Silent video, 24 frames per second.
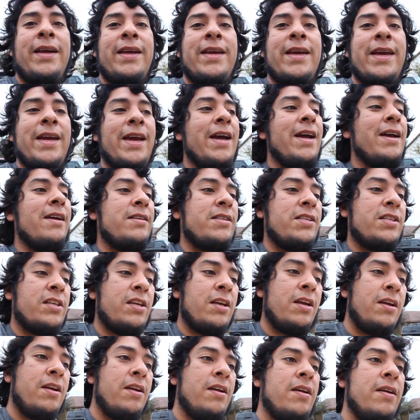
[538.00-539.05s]
Yes.
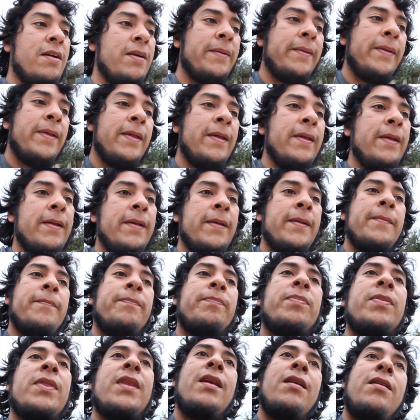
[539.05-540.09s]

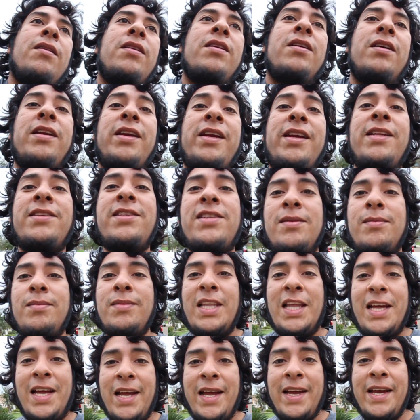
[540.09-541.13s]
Gonna get some
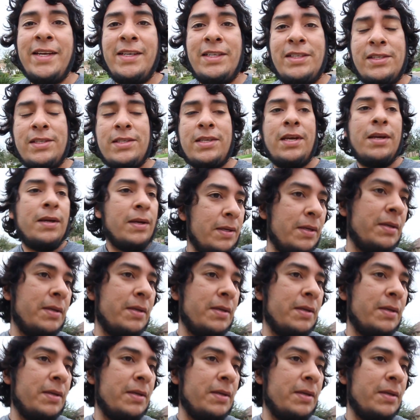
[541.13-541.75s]
lines.